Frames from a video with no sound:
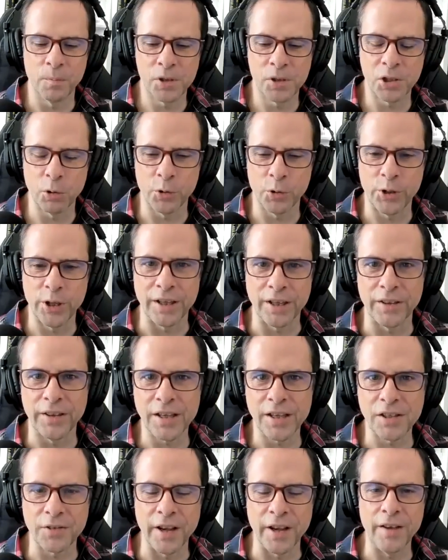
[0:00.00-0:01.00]
Sure thing.
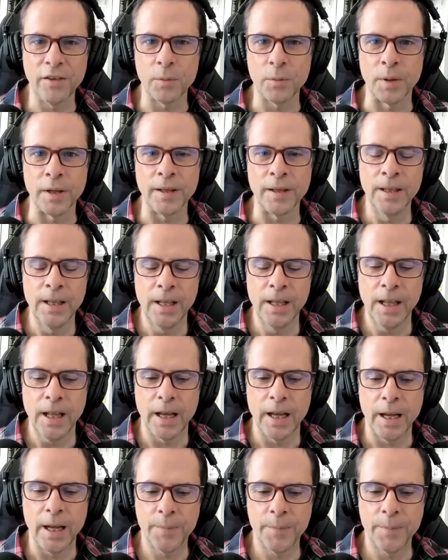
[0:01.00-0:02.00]
Thanks for having me.
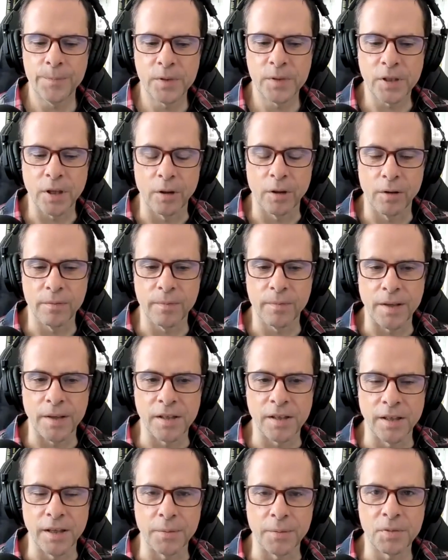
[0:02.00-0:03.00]
So
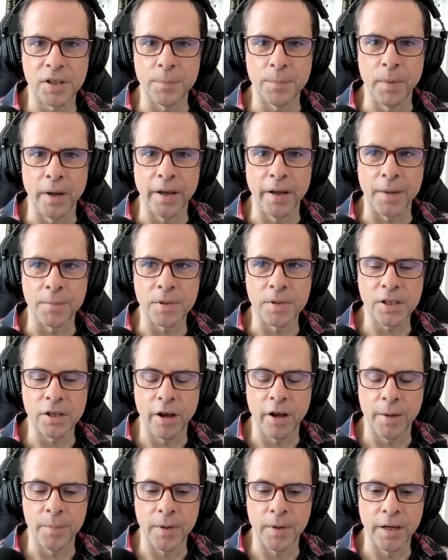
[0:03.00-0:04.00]
as Liam said, my name's
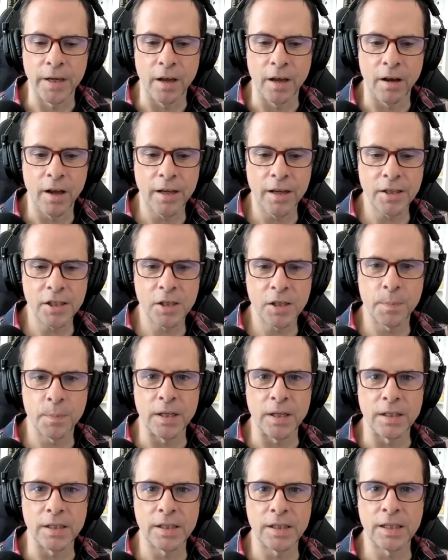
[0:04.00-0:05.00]
Simon. I
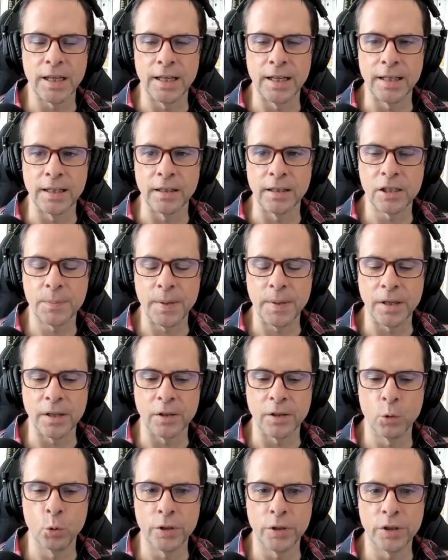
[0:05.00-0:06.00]
spent a
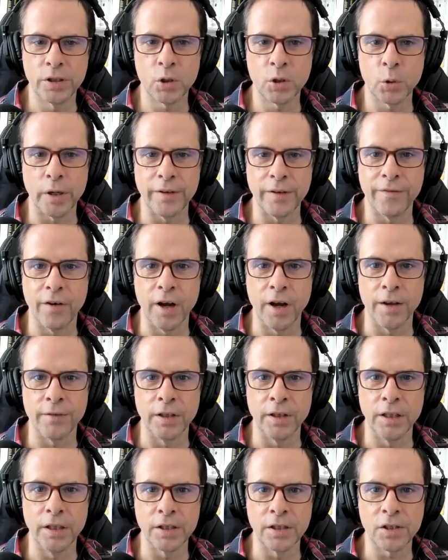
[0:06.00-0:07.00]
good 25
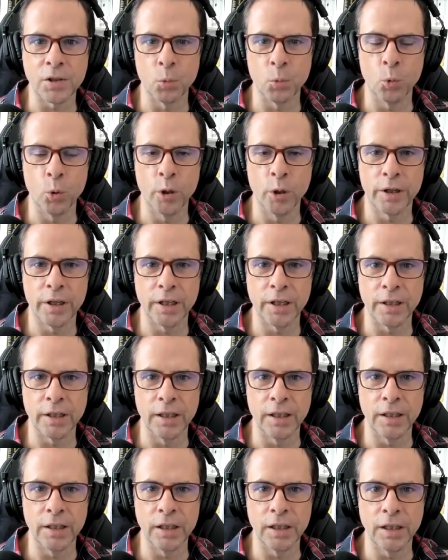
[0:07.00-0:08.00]
years working
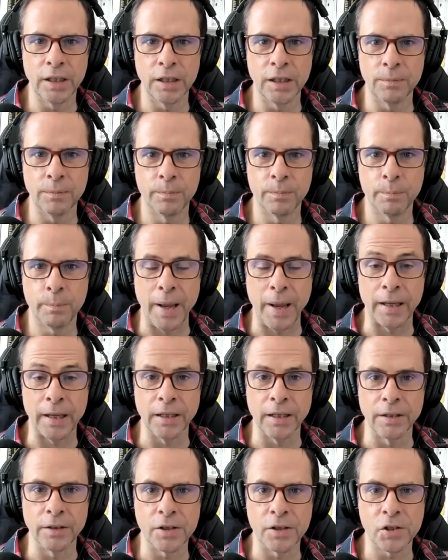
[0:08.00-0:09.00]
in the
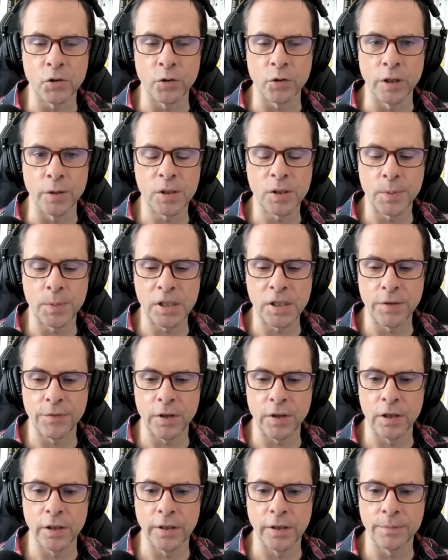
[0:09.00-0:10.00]
banking industry,
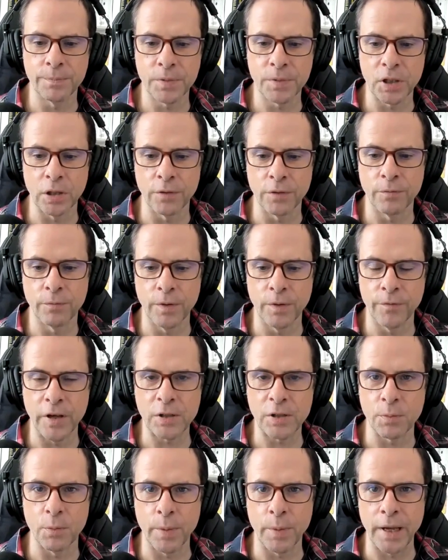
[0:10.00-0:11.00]
specifically sort of
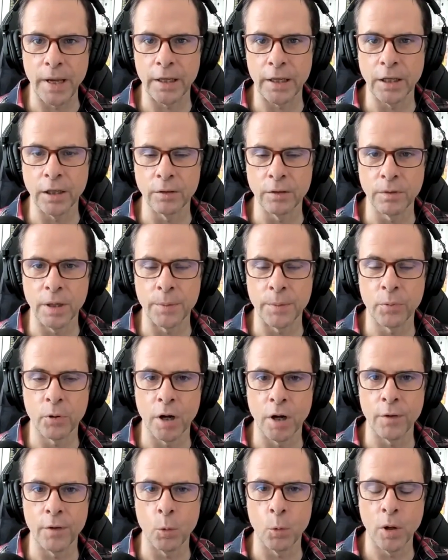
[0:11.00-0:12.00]
investment banking and
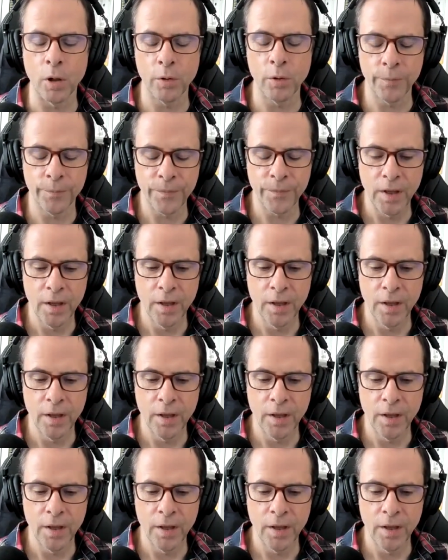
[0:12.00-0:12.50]
private wealth.